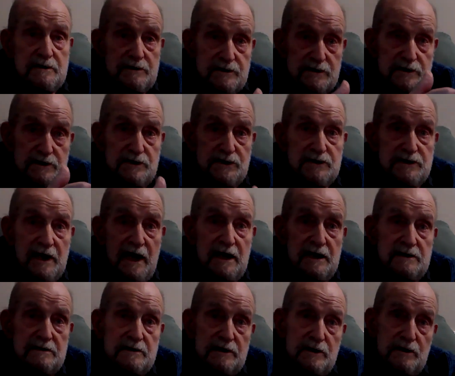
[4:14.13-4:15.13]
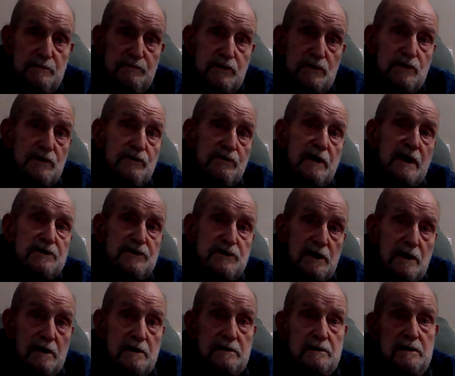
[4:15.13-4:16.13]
a stand, and you put the ratchet on,